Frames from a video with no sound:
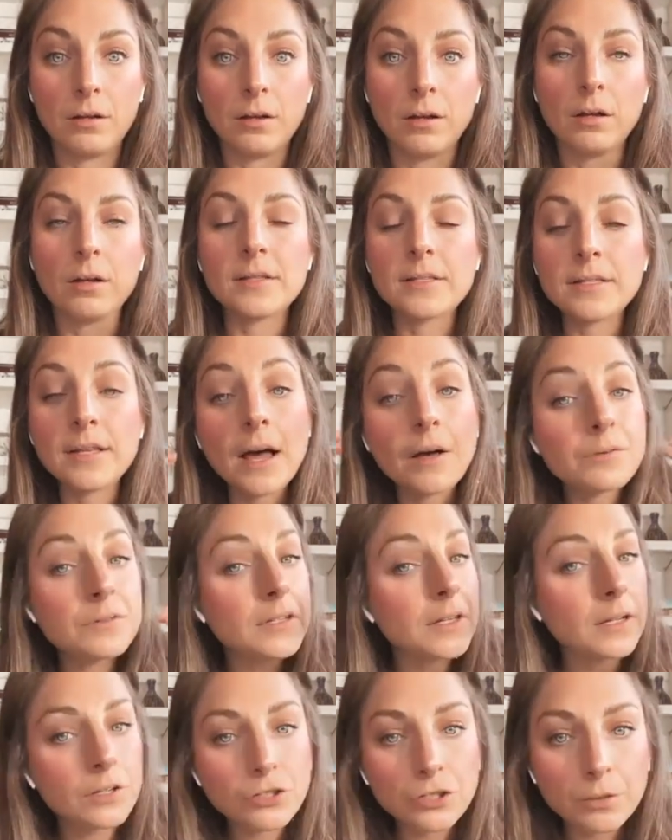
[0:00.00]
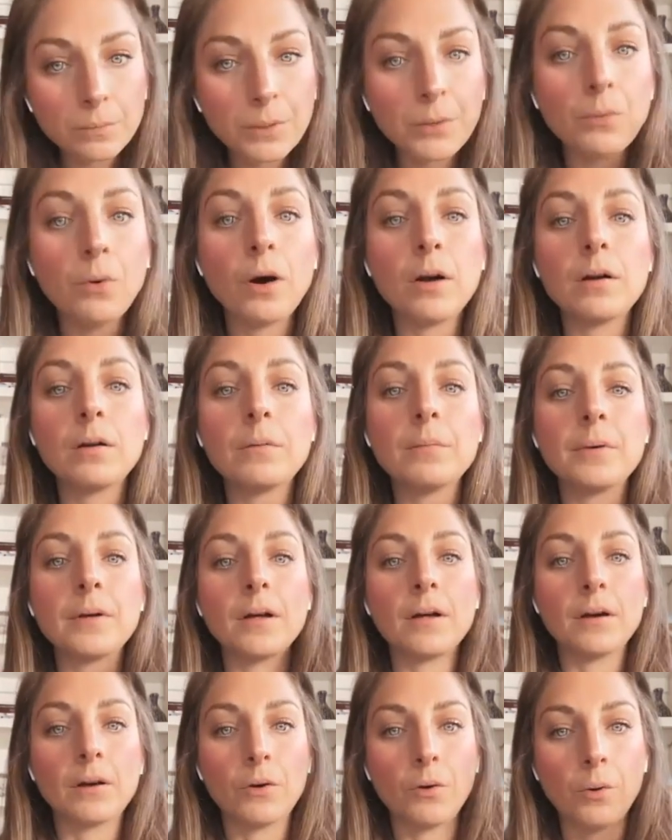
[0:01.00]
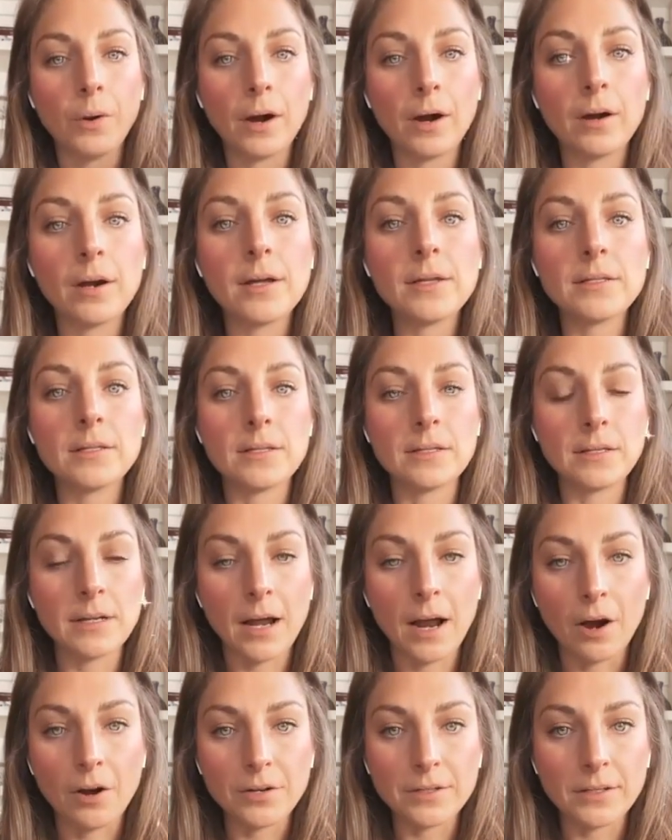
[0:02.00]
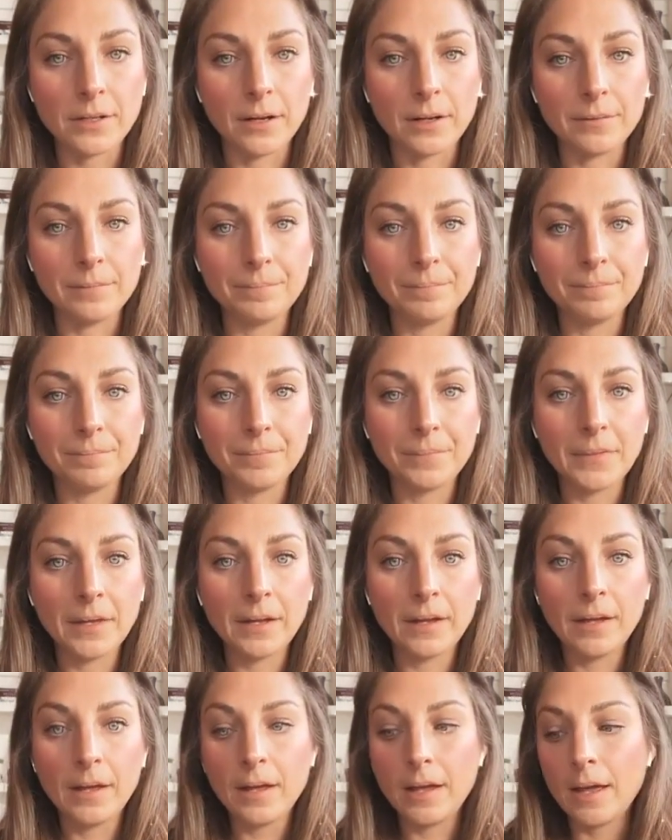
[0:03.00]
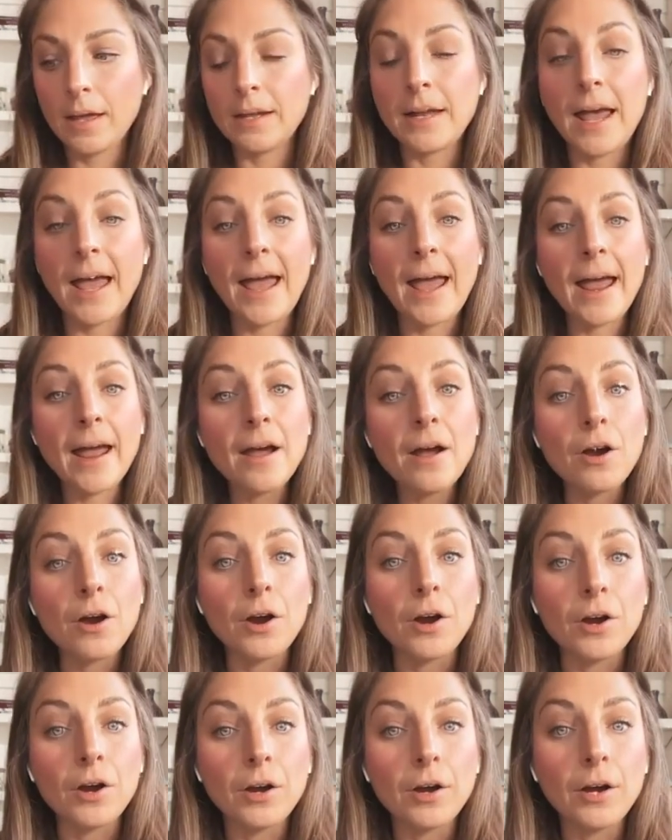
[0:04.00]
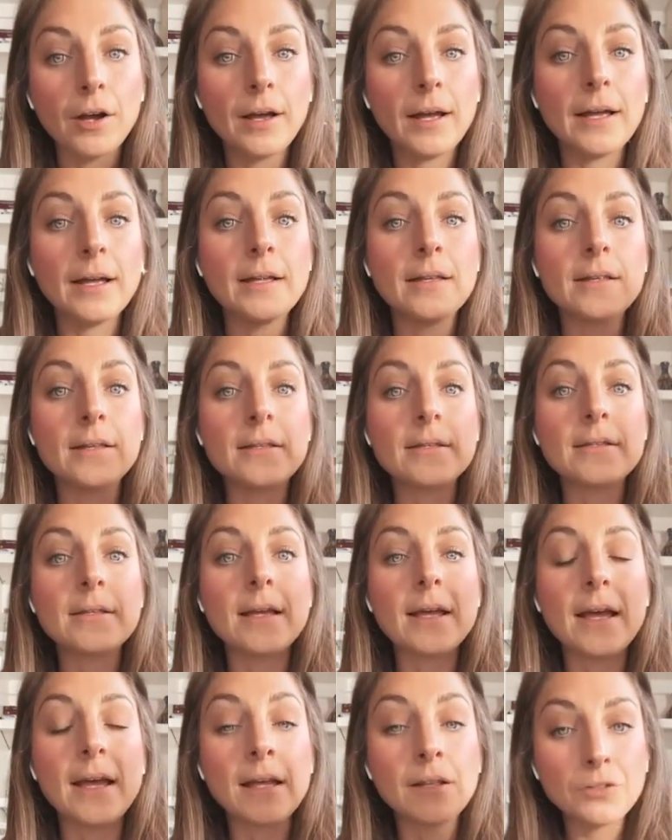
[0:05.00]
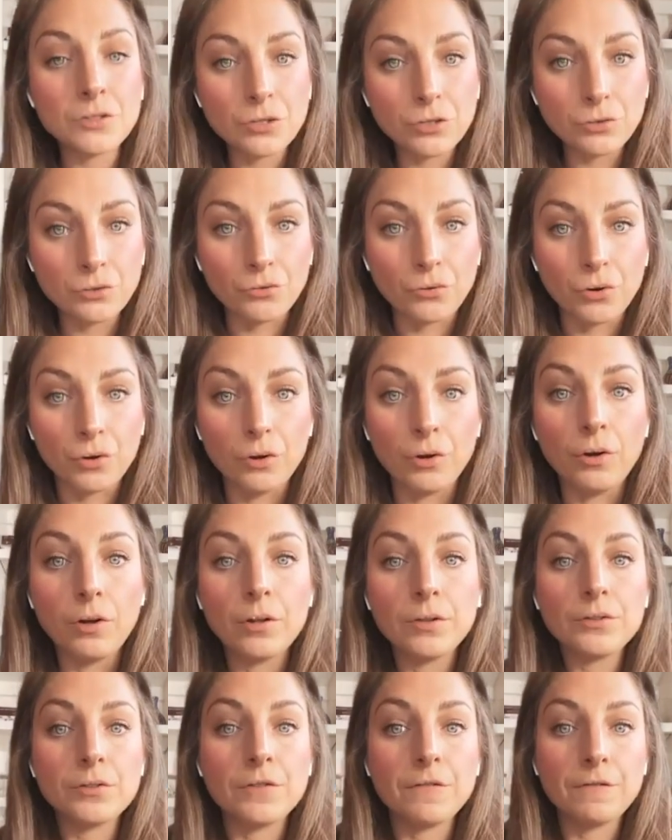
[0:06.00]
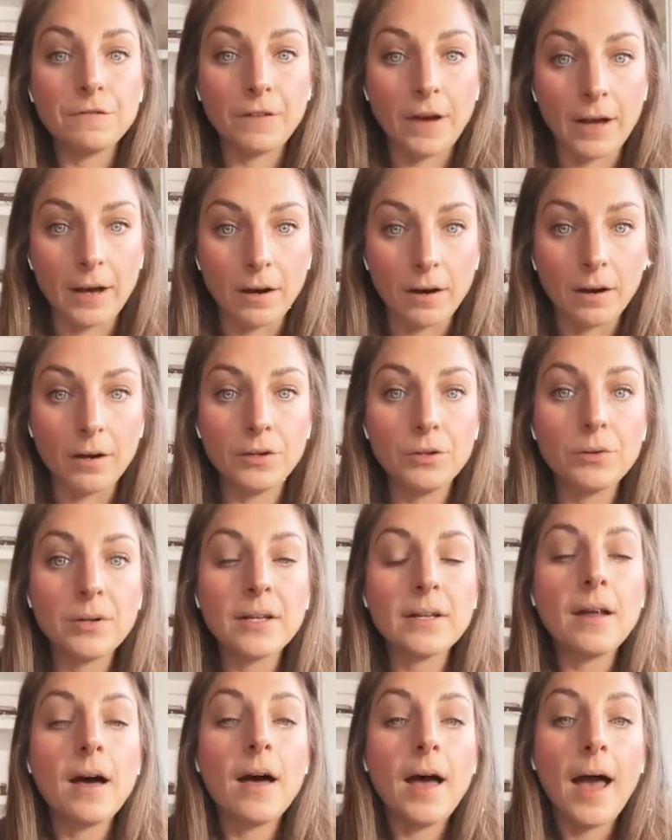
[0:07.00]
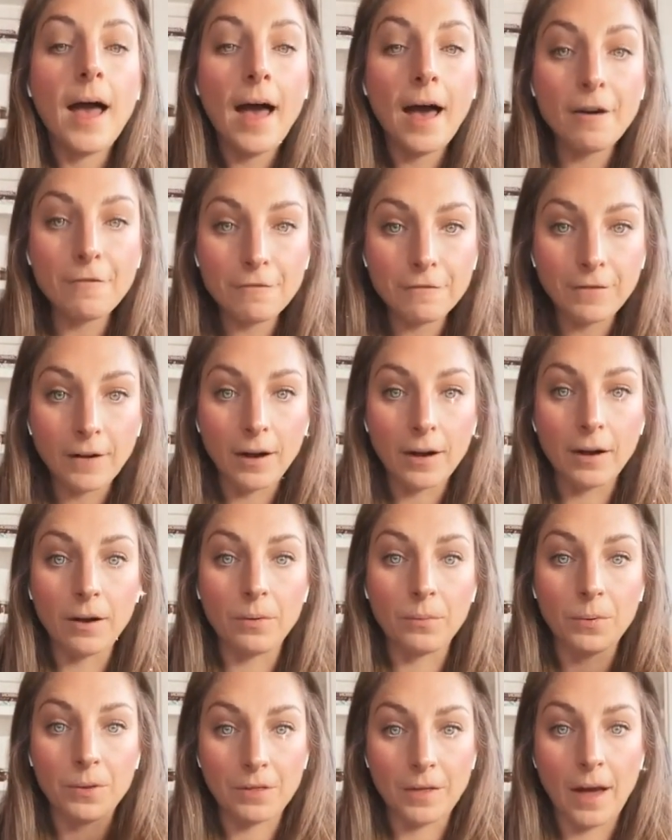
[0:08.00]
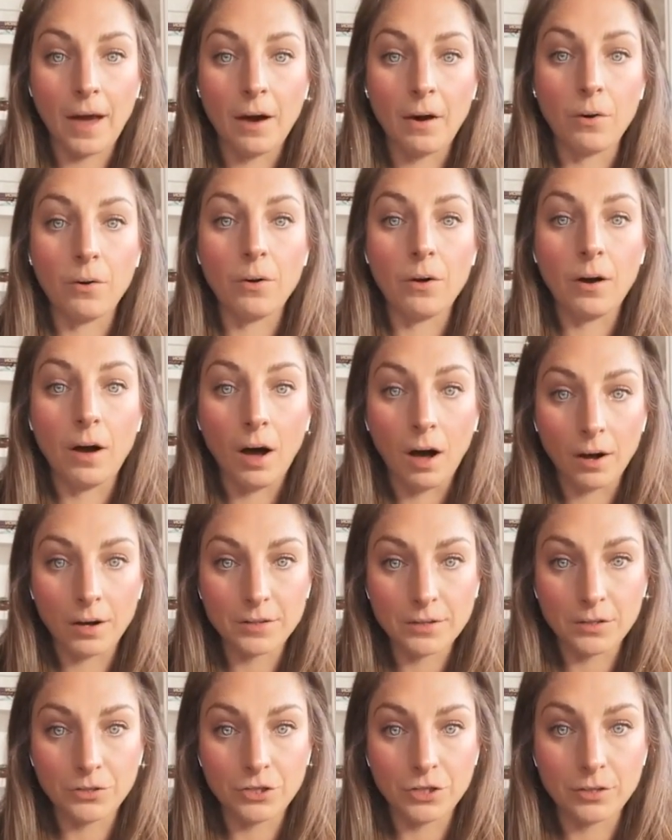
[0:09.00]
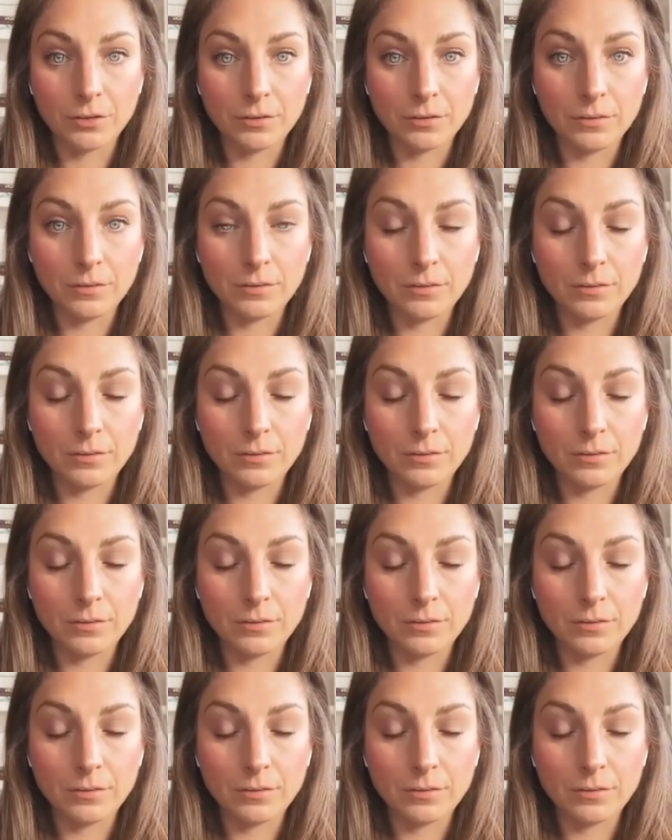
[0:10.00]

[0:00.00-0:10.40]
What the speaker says: It sounds like it should be water, but Aquarius is an air sign. And air is integral to fire. You cannot have fire without oxygen.